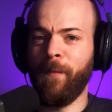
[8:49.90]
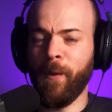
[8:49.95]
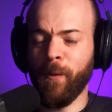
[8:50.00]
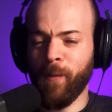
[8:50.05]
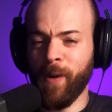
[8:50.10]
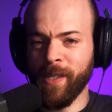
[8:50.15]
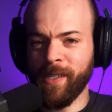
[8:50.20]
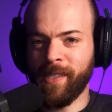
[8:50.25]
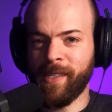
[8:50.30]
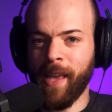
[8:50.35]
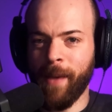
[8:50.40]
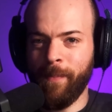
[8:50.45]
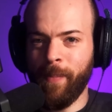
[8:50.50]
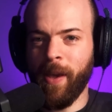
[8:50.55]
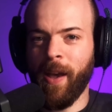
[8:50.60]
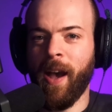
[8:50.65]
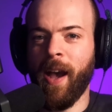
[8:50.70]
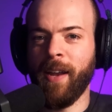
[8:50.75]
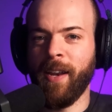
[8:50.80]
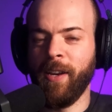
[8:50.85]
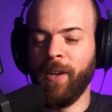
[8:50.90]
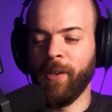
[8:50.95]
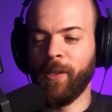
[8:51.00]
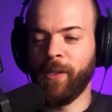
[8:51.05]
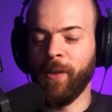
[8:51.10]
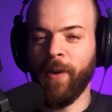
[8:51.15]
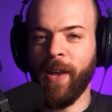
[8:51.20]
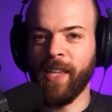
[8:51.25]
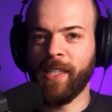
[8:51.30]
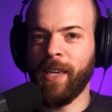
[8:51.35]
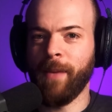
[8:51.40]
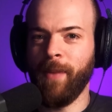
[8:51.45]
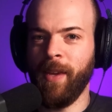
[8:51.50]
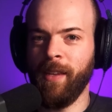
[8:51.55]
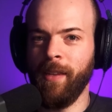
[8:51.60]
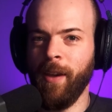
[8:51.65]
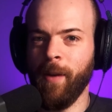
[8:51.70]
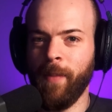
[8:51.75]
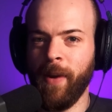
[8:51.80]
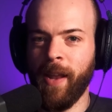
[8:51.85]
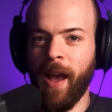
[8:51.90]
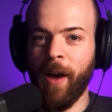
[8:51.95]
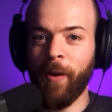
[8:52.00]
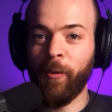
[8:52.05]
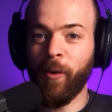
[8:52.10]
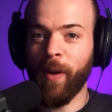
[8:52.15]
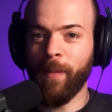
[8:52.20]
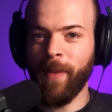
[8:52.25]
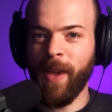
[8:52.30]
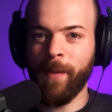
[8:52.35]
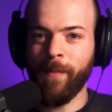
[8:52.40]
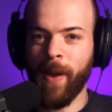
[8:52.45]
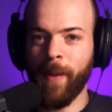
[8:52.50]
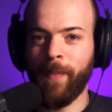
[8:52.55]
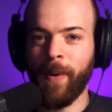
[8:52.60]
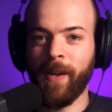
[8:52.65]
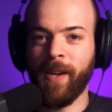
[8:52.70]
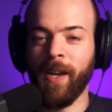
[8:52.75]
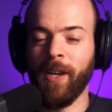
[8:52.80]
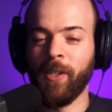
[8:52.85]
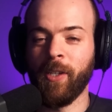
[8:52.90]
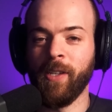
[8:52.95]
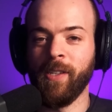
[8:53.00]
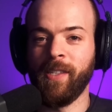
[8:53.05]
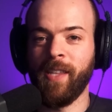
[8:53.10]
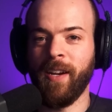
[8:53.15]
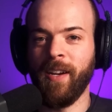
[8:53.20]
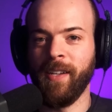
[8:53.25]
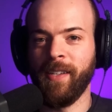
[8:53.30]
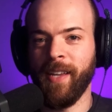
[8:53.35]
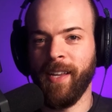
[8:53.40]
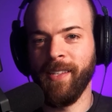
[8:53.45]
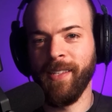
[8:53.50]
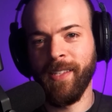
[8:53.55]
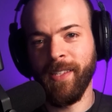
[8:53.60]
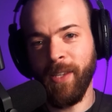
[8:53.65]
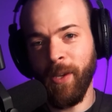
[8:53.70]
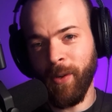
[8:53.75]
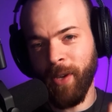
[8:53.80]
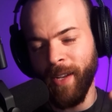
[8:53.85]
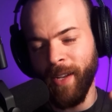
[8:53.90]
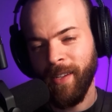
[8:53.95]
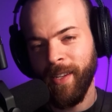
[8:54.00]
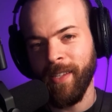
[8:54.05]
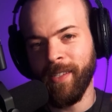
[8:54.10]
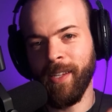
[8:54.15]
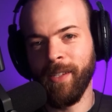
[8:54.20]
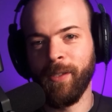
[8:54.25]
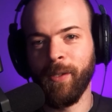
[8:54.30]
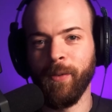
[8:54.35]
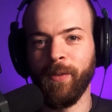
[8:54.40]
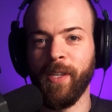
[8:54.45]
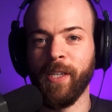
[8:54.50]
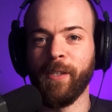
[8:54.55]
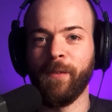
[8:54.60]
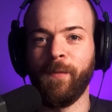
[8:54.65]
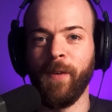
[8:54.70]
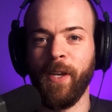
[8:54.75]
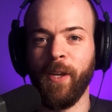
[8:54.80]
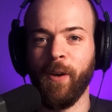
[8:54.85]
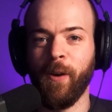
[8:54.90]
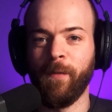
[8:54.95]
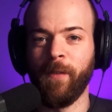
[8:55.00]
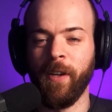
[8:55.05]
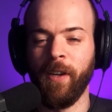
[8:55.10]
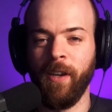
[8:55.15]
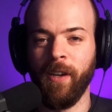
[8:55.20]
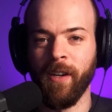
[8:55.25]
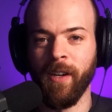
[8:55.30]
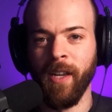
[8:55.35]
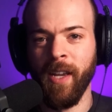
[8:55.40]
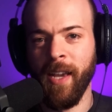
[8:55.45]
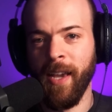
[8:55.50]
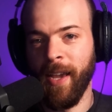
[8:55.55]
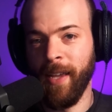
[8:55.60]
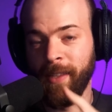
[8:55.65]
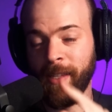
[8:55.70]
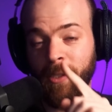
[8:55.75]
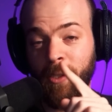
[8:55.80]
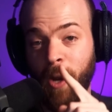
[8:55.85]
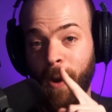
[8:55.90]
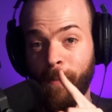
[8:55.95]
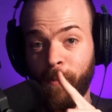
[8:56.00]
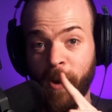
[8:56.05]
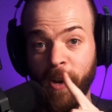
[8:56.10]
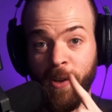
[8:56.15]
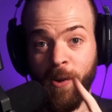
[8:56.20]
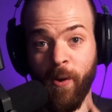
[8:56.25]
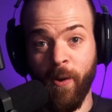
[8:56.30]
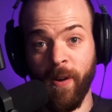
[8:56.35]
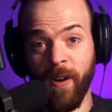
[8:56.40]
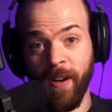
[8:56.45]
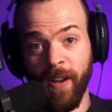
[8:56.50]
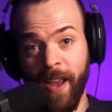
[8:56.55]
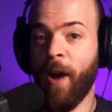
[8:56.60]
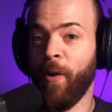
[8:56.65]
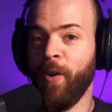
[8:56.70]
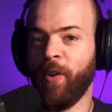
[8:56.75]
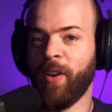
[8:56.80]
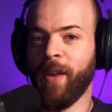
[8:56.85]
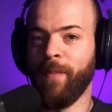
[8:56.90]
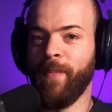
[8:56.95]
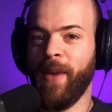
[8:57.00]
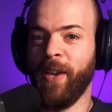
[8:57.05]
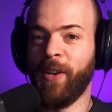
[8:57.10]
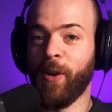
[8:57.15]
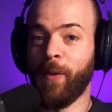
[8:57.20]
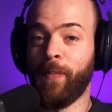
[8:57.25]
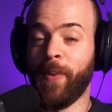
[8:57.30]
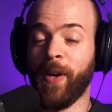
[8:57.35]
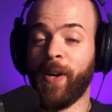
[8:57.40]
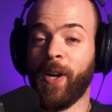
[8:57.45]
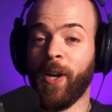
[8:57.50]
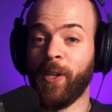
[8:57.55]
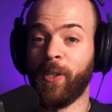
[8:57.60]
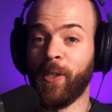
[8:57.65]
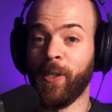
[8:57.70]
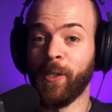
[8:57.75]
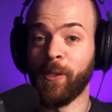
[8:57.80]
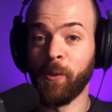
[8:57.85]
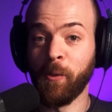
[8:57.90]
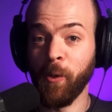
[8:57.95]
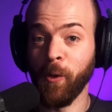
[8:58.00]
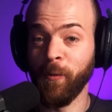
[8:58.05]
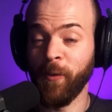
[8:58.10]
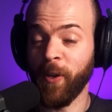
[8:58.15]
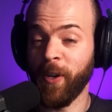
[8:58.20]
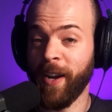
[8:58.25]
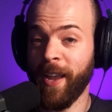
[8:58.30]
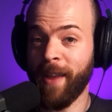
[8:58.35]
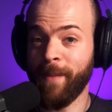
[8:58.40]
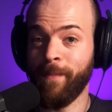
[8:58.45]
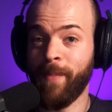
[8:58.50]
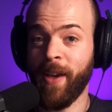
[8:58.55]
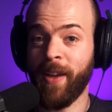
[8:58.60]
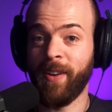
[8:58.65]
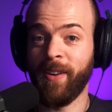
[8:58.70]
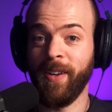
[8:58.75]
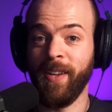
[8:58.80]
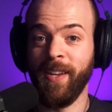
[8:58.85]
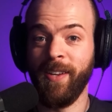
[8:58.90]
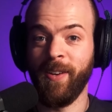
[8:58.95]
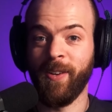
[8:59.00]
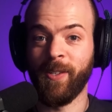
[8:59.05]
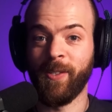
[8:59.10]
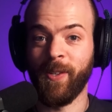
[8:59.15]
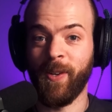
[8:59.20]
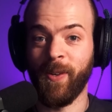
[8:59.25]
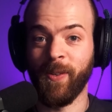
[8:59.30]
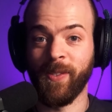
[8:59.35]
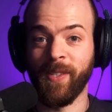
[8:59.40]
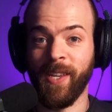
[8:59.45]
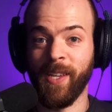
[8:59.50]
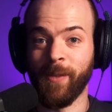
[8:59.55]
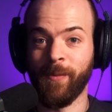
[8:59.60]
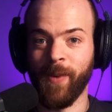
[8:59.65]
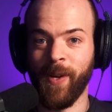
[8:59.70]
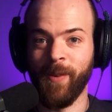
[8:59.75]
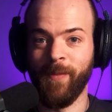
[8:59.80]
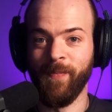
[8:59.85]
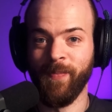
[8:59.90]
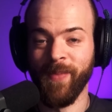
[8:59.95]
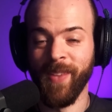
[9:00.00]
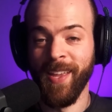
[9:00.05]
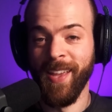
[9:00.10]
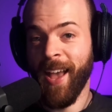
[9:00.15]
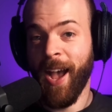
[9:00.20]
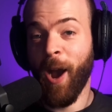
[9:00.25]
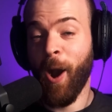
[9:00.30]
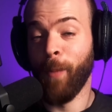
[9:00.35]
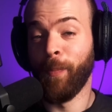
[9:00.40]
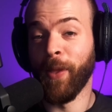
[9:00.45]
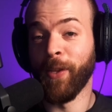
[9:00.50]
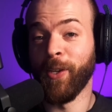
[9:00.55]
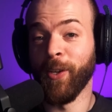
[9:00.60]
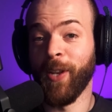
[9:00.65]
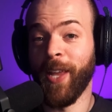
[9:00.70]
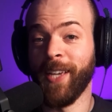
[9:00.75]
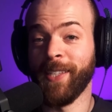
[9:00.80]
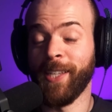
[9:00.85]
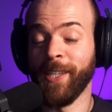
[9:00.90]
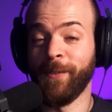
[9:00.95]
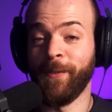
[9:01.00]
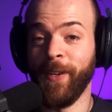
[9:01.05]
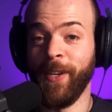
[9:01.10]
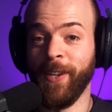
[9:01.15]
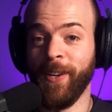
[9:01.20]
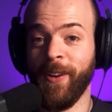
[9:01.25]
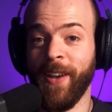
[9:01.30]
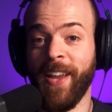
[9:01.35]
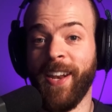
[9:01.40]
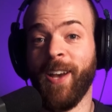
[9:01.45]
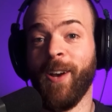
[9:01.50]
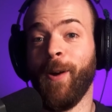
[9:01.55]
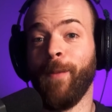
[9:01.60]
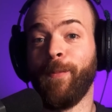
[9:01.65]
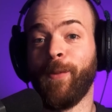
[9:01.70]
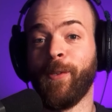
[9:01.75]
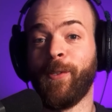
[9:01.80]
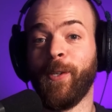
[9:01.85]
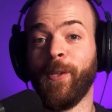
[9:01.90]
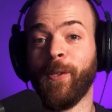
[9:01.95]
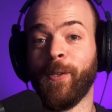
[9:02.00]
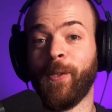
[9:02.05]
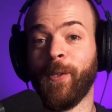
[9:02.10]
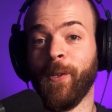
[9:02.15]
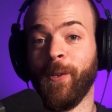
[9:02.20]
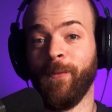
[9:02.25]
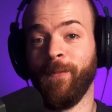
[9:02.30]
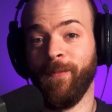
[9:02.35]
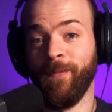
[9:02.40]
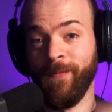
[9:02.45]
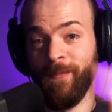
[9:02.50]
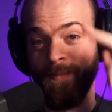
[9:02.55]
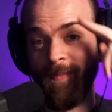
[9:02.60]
you're one step behind and you're still asking me, Leo, but how do I make my percussions that intense? You can listen to this video over here in the top right corner, how you can make your percussions groovier and better in your songs as well. I hope that you liked this video, and I hope to see you soon.